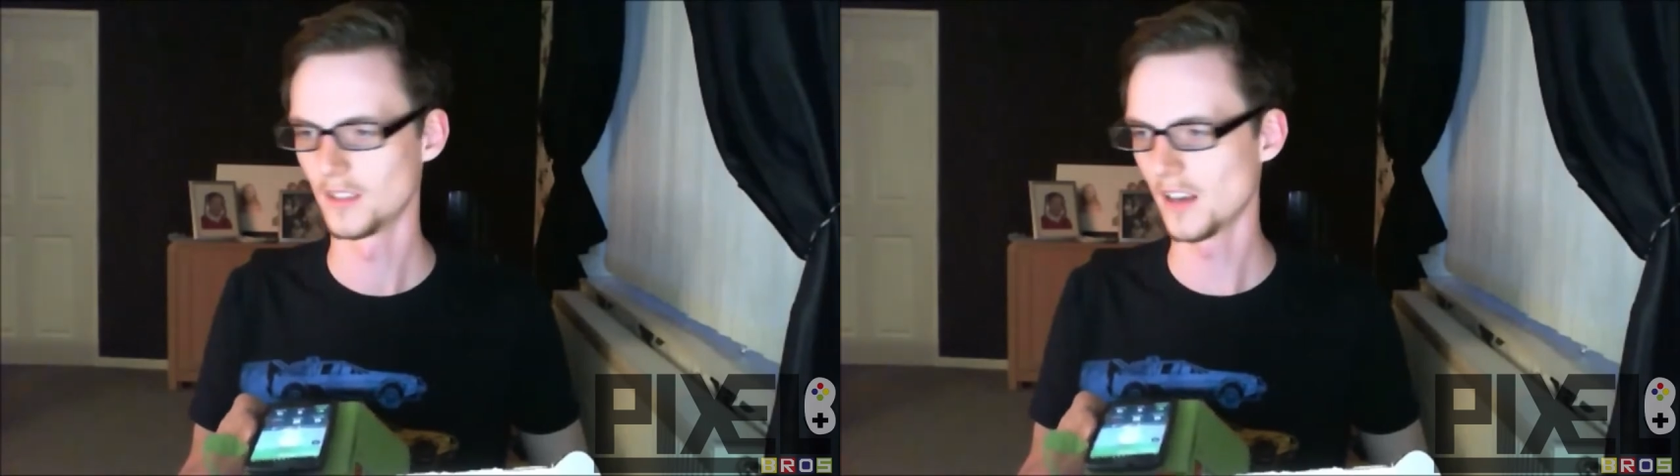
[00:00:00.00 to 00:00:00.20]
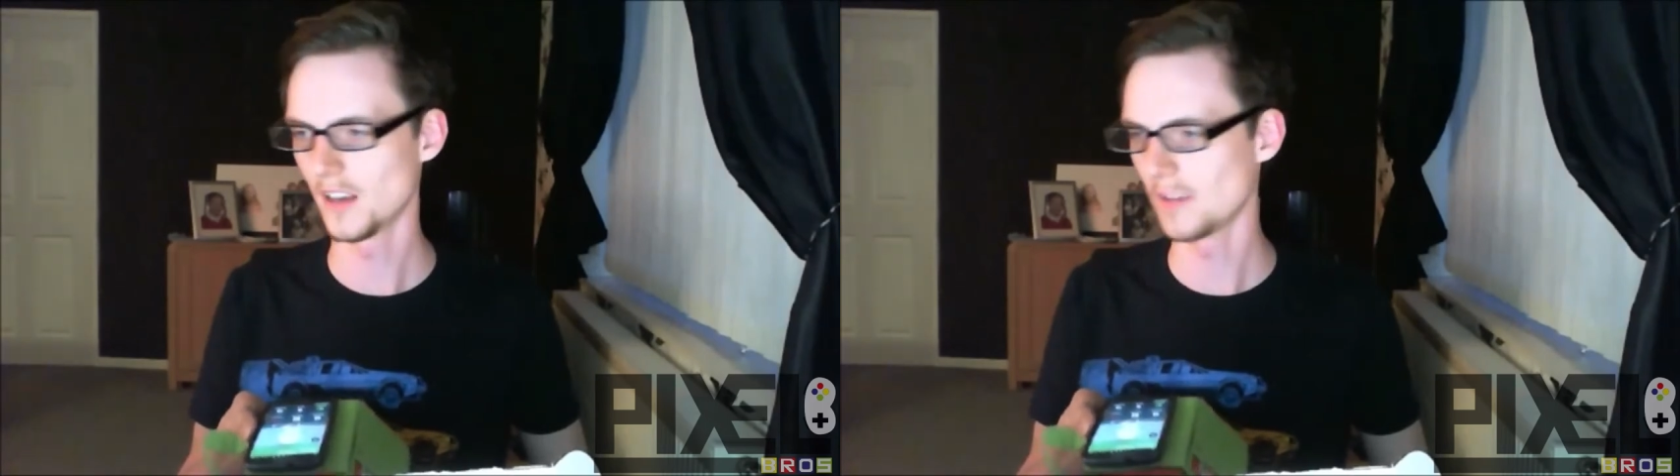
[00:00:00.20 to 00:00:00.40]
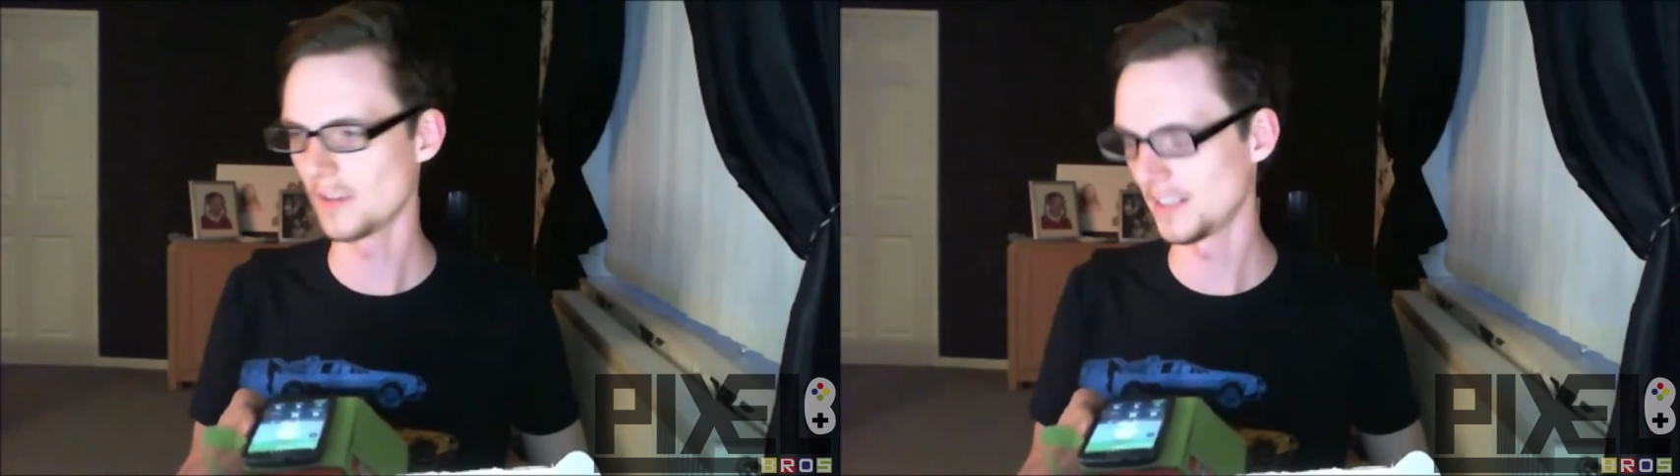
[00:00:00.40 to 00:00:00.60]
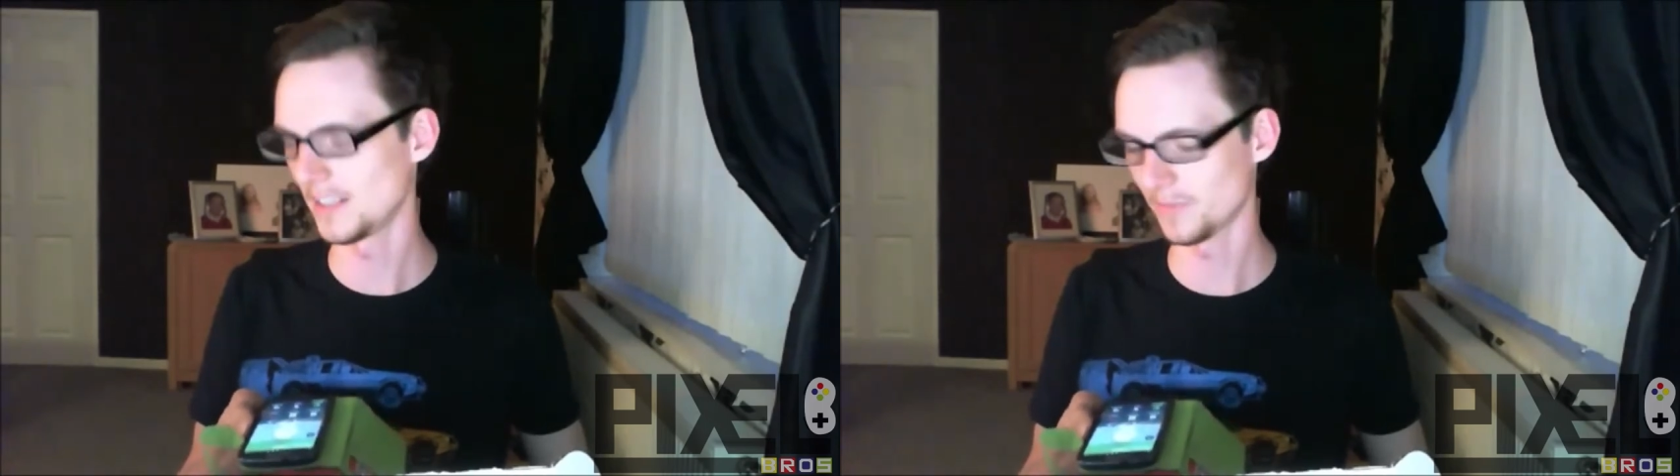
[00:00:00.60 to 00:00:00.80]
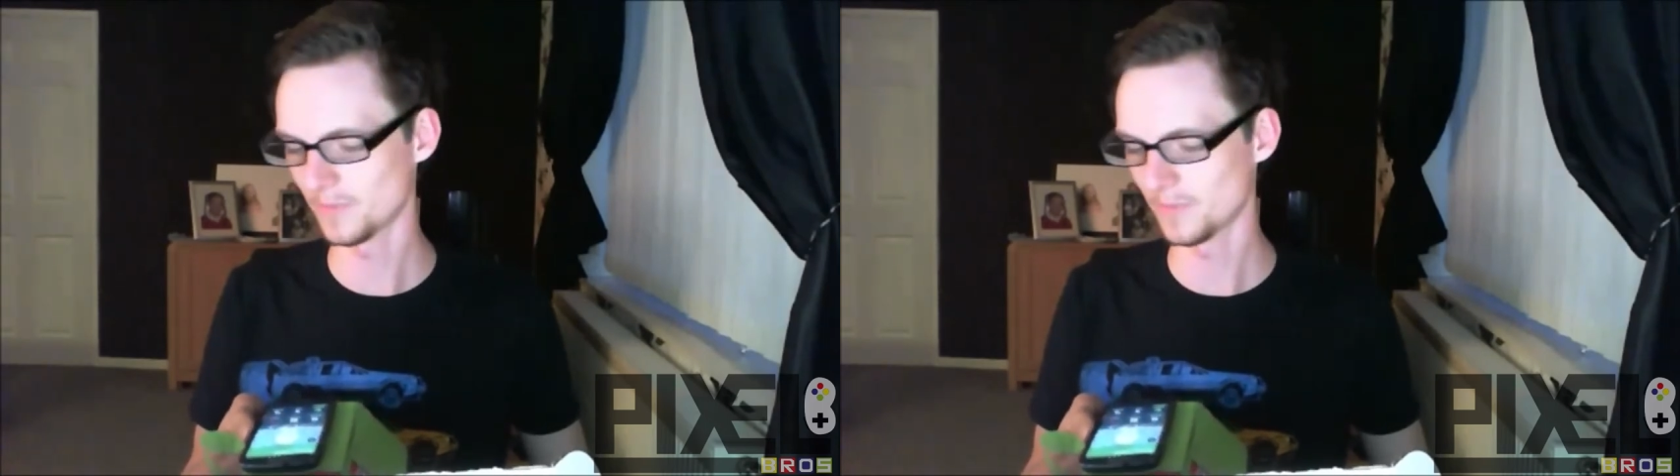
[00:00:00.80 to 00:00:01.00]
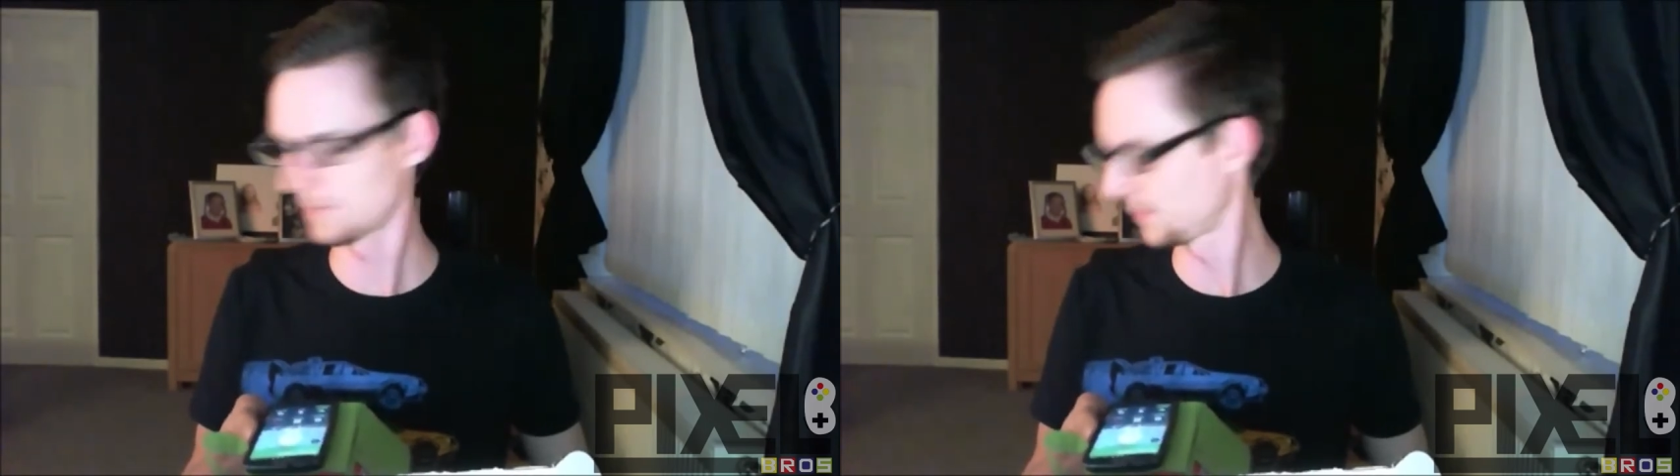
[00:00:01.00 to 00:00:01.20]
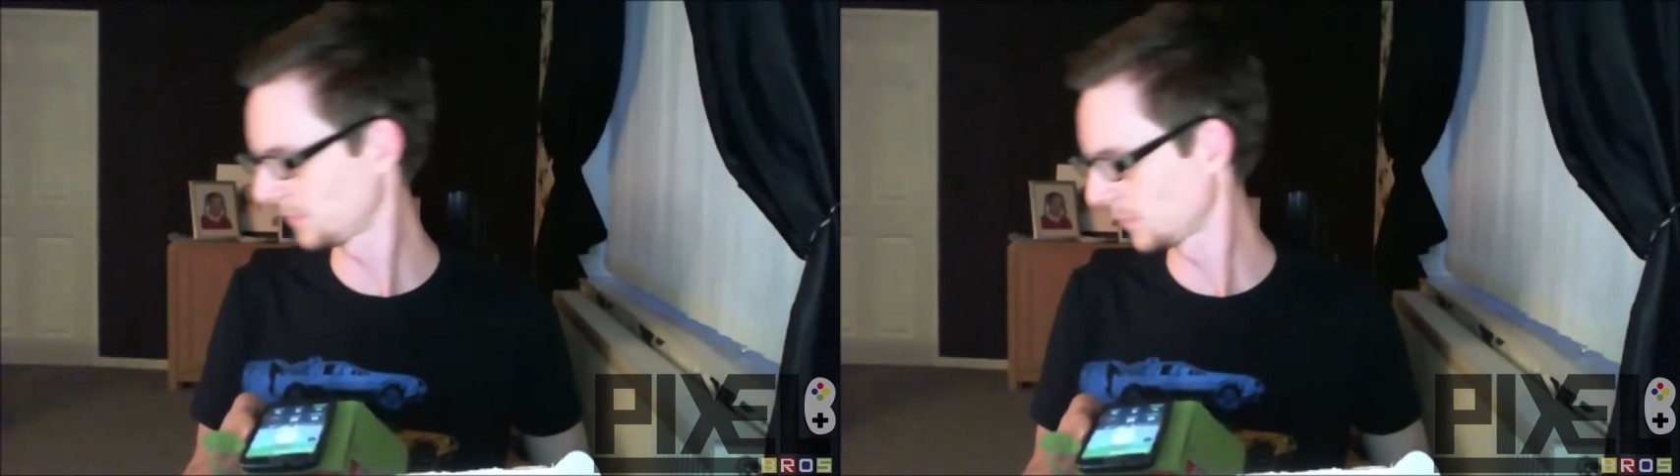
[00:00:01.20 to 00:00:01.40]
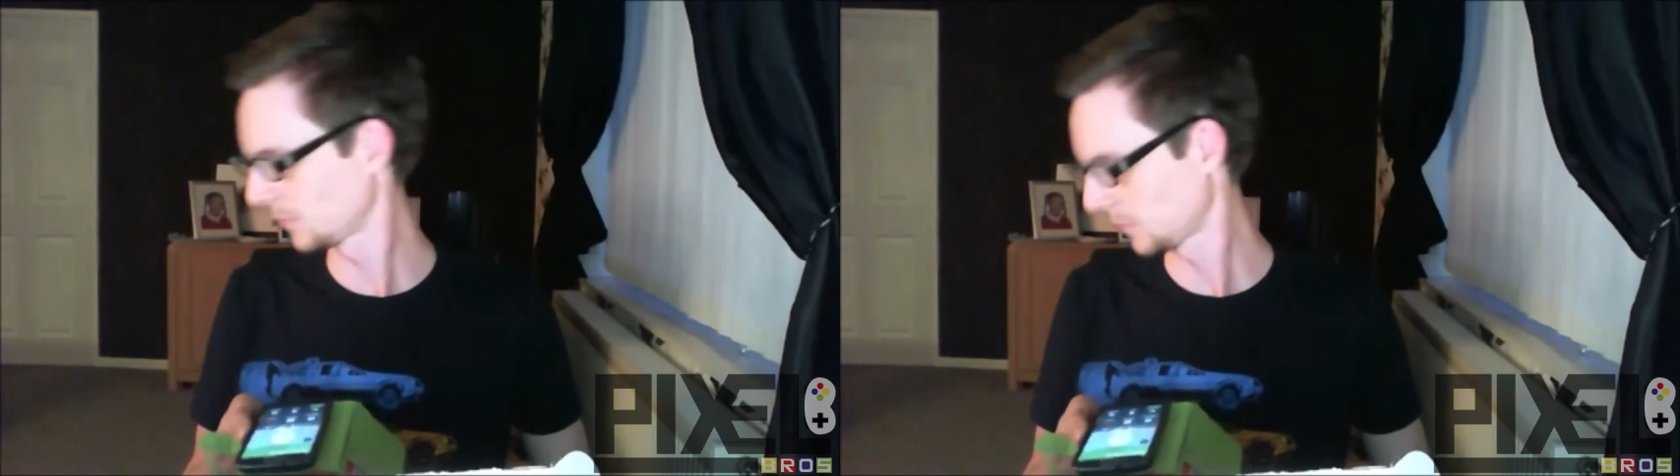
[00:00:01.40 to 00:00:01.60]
Alright, mate. You